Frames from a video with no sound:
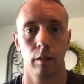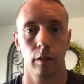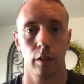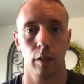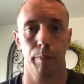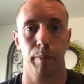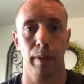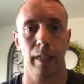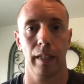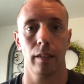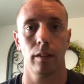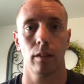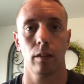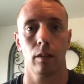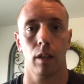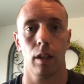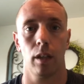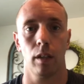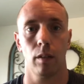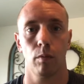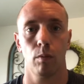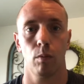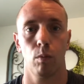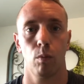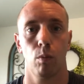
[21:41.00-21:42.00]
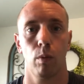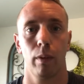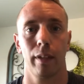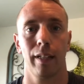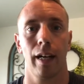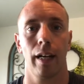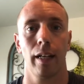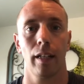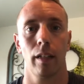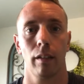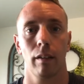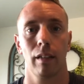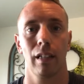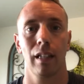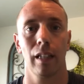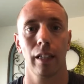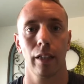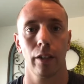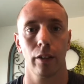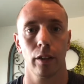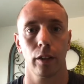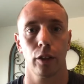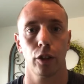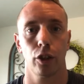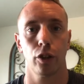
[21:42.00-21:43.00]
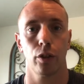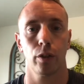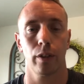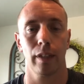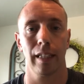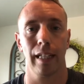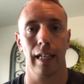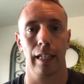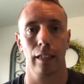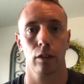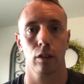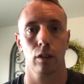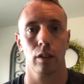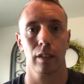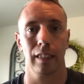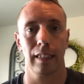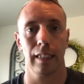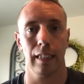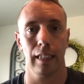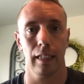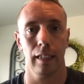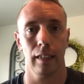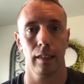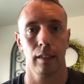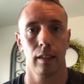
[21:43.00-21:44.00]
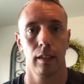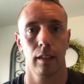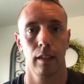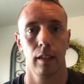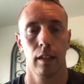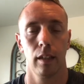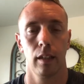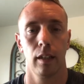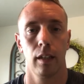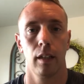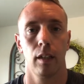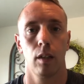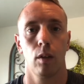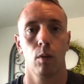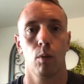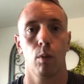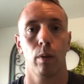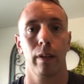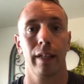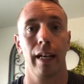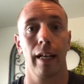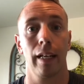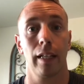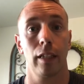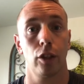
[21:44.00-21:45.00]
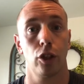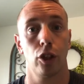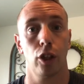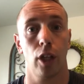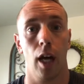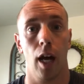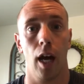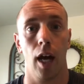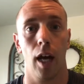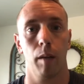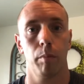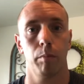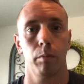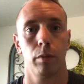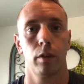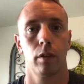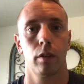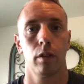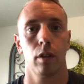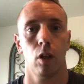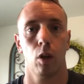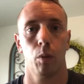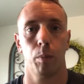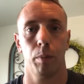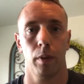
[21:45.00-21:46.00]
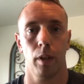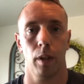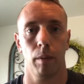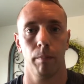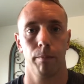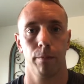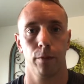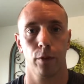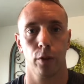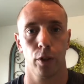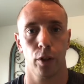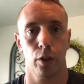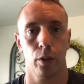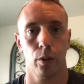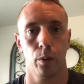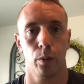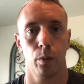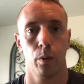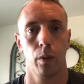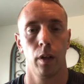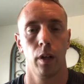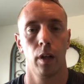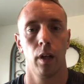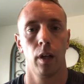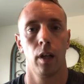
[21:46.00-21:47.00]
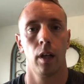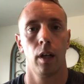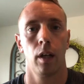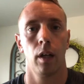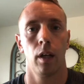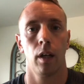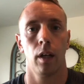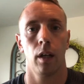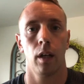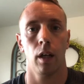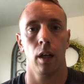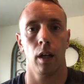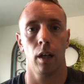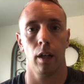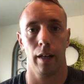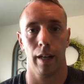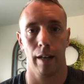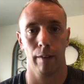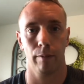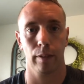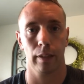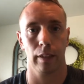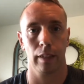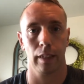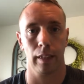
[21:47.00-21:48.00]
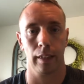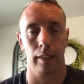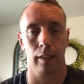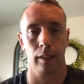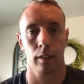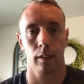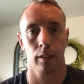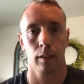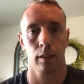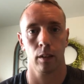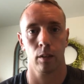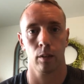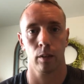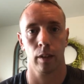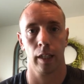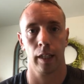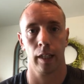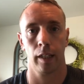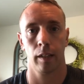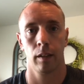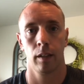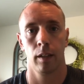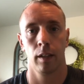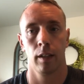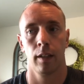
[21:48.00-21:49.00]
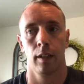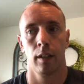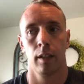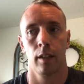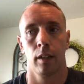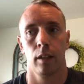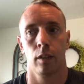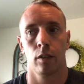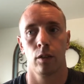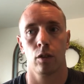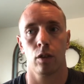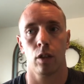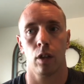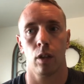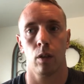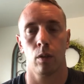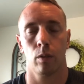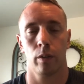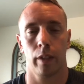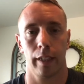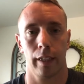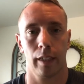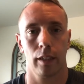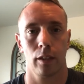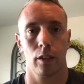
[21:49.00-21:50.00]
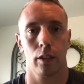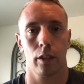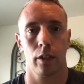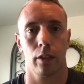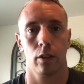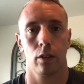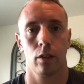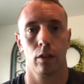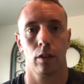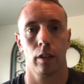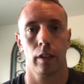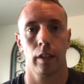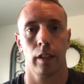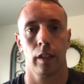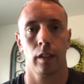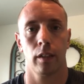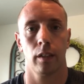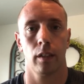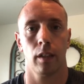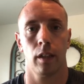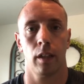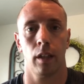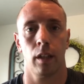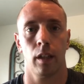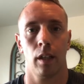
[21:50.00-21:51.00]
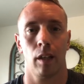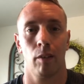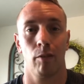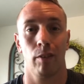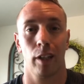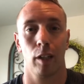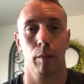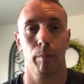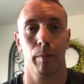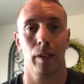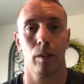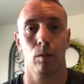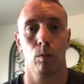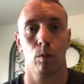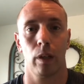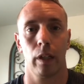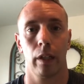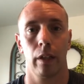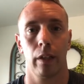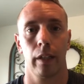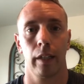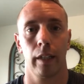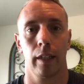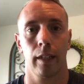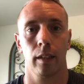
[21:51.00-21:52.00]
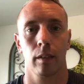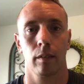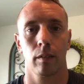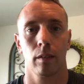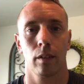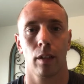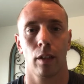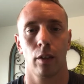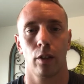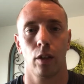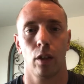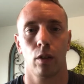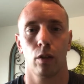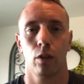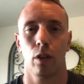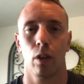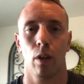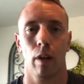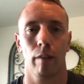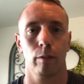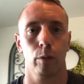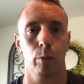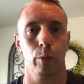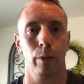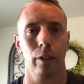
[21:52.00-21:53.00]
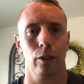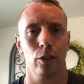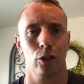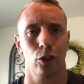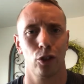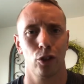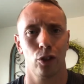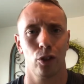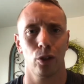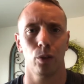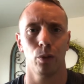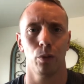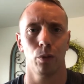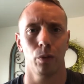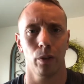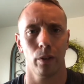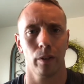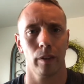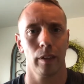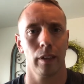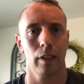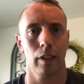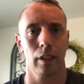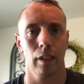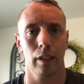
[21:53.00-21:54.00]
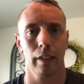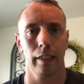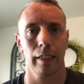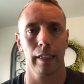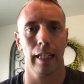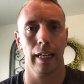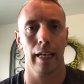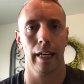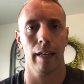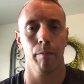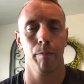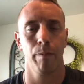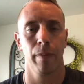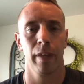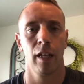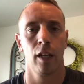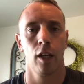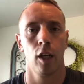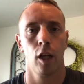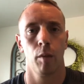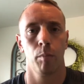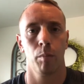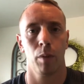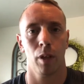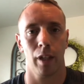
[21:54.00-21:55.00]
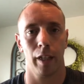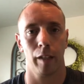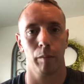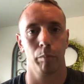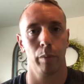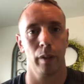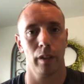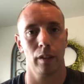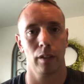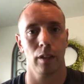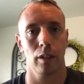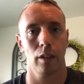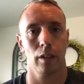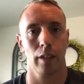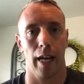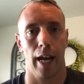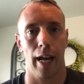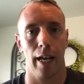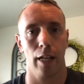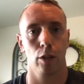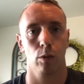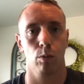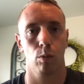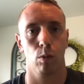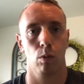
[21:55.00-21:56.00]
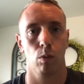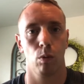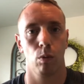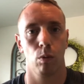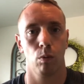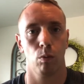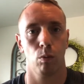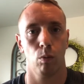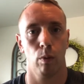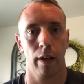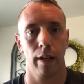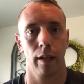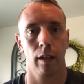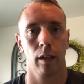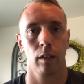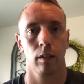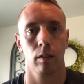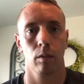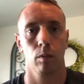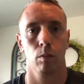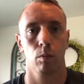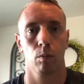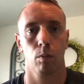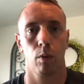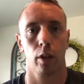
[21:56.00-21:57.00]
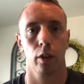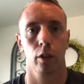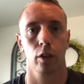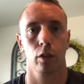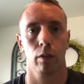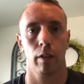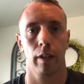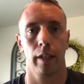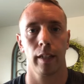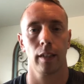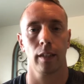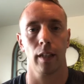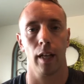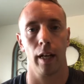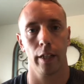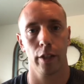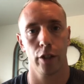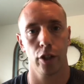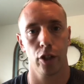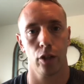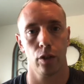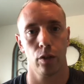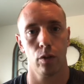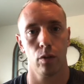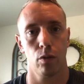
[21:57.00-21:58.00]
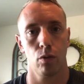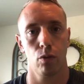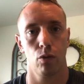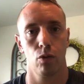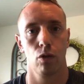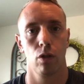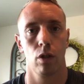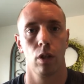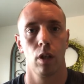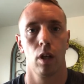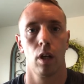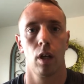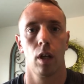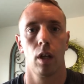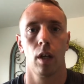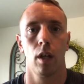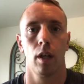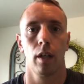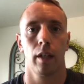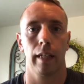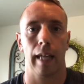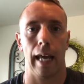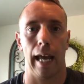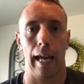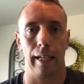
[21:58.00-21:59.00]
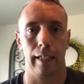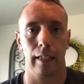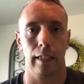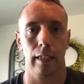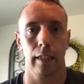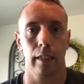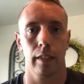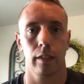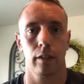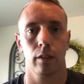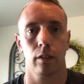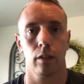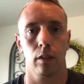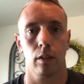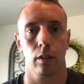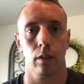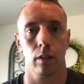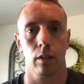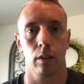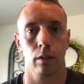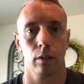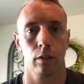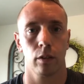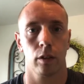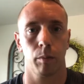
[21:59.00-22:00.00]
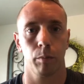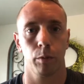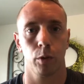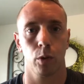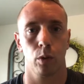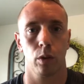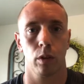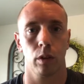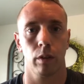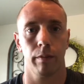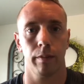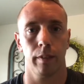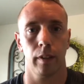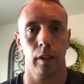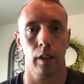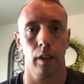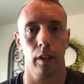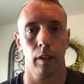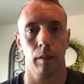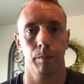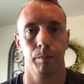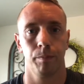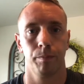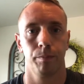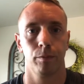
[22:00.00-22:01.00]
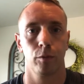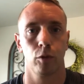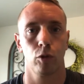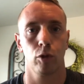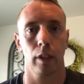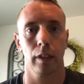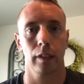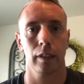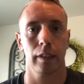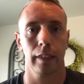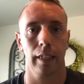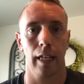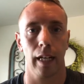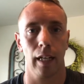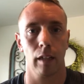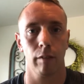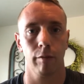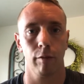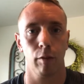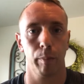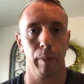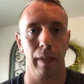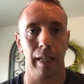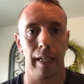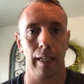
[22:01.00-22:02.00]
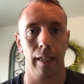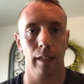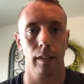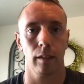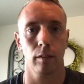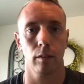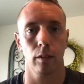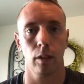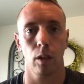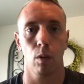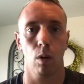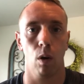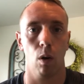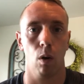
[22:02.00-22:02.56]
depends on what kind of clearance you can actually get, what kind of jobs open up for you, everything, okay? So take it seriously. I recommend wearing, you don't have to wear a suit or anything like that, but like business casual wear works great. Nice shoes, khakis, or some sort of dressy kind of a pant, no